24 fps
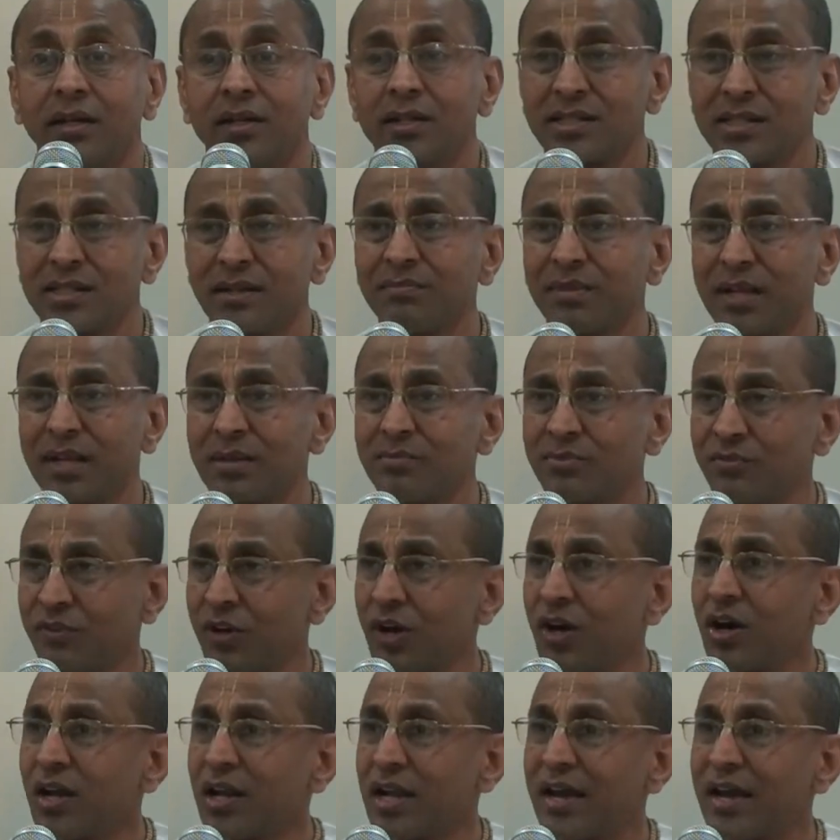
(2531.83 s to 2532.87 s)
Sometimes we
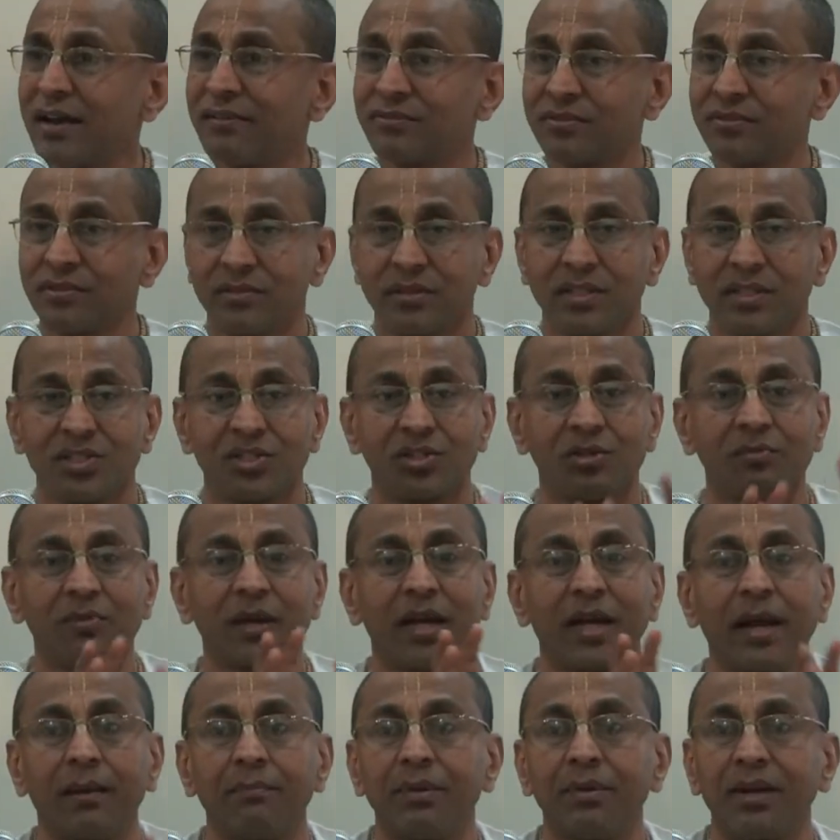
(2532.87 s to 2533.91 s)
all have, this should be
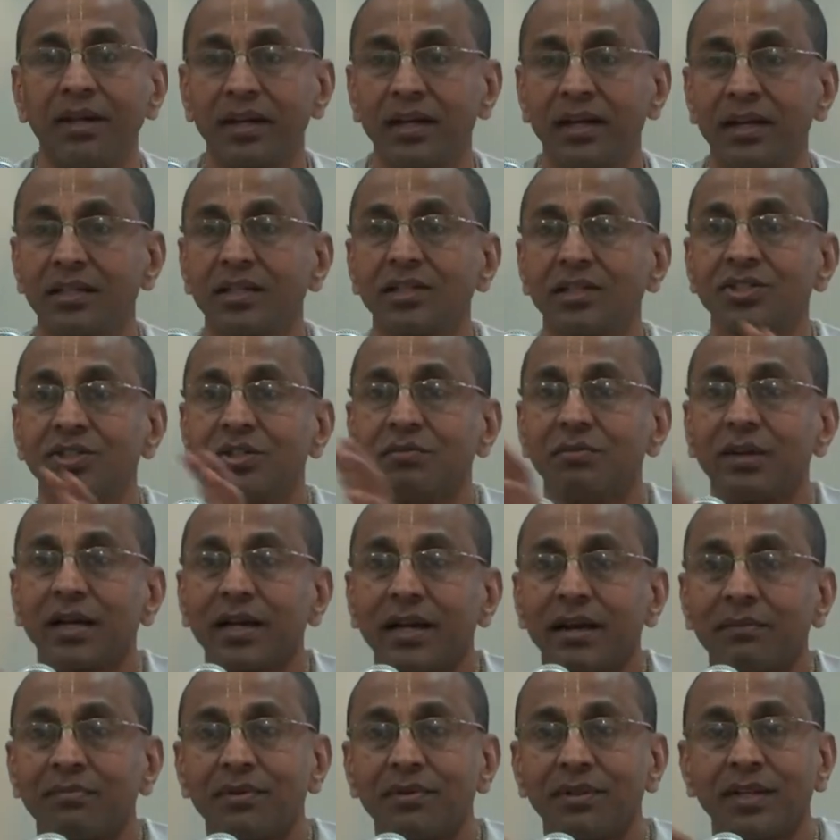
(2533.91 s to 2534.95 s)
kept here, this should be
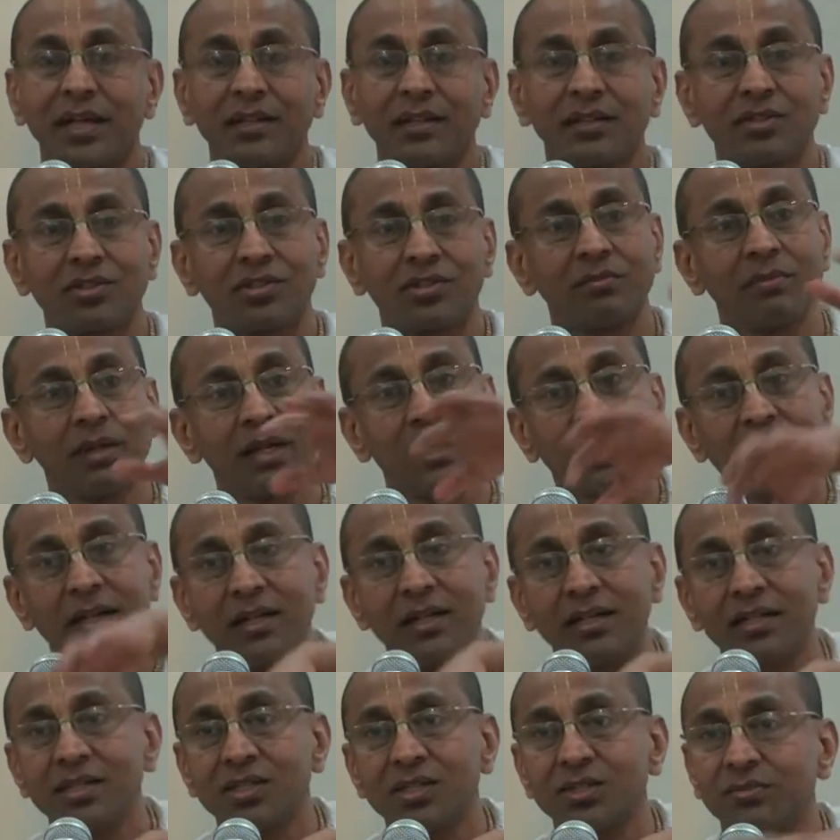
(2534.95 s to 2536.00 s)
kept there, this should be
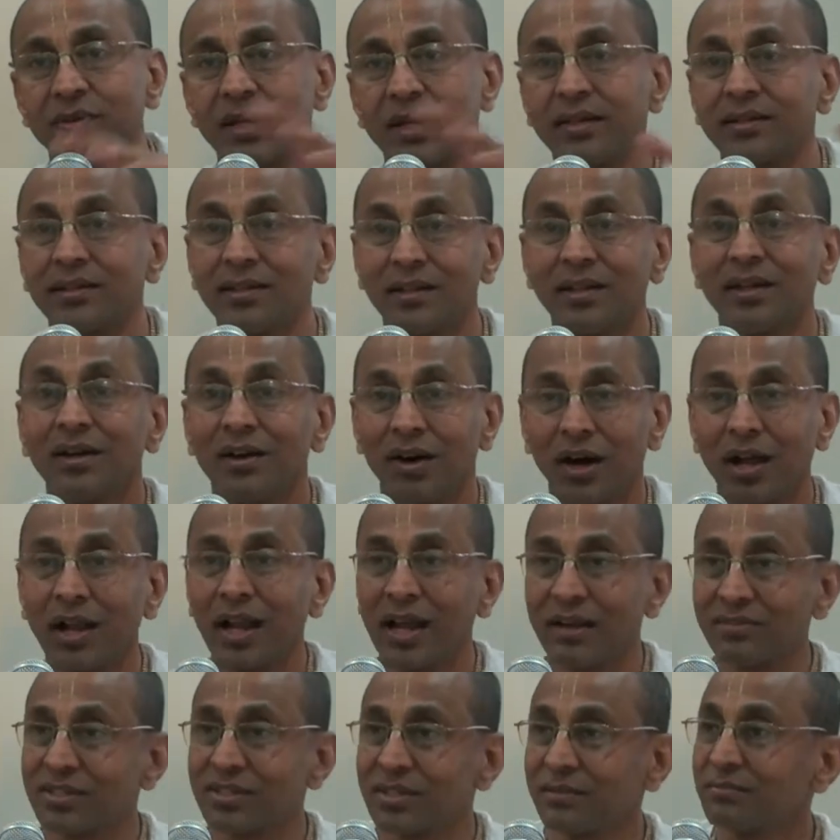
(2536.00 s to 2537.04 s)
turned this way. All
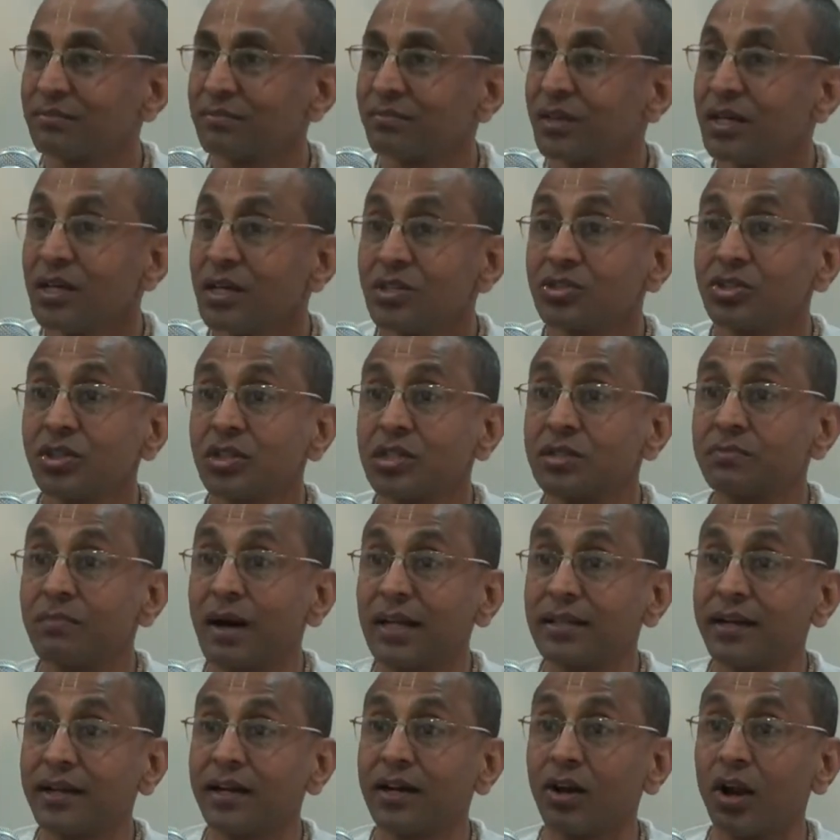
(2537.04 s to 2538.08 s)
have some. So this
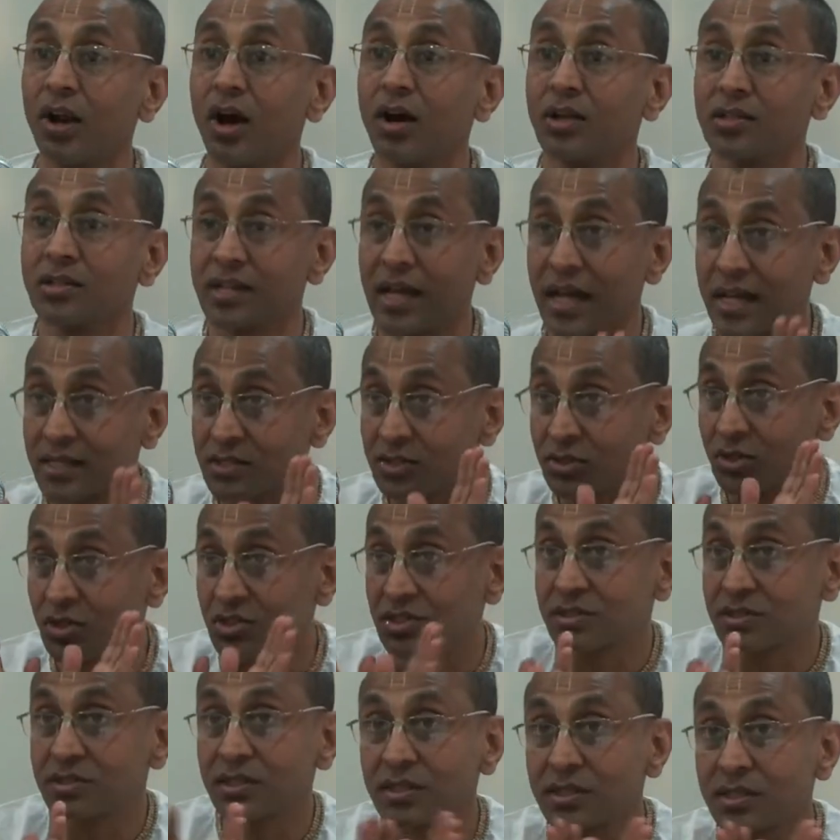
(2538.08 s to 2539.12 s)
mother-in-law also has
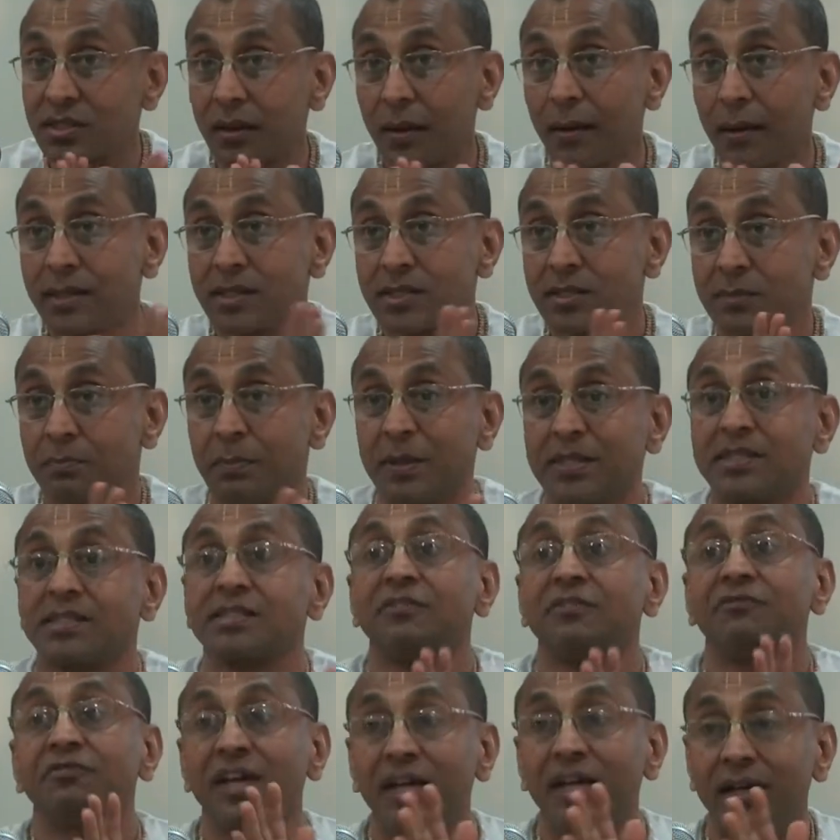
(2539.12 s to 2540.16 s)
those
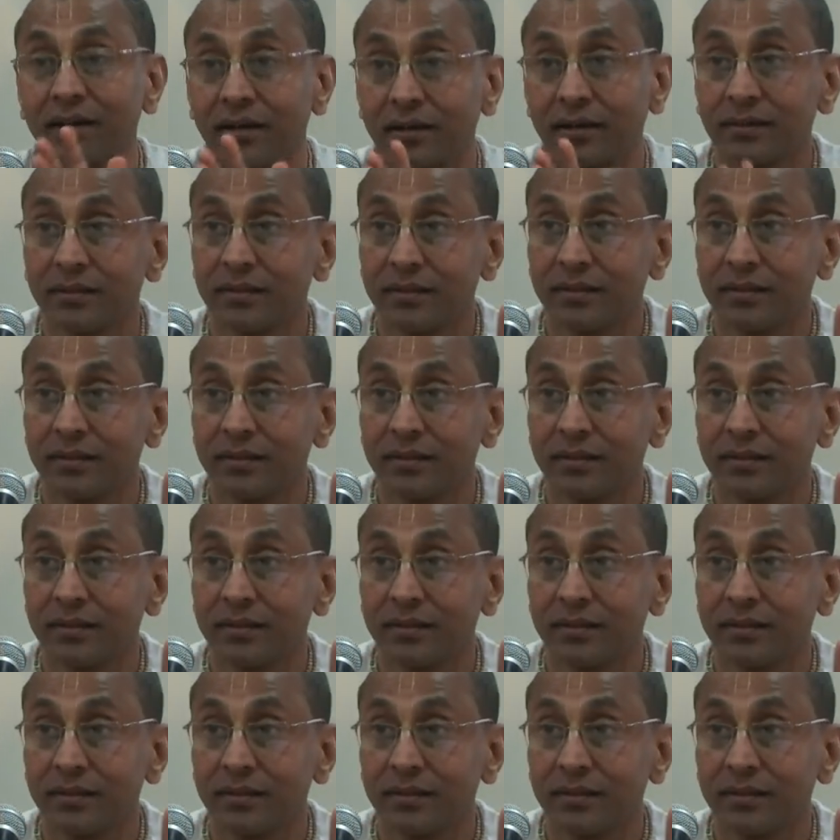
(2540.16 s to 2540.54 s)
specific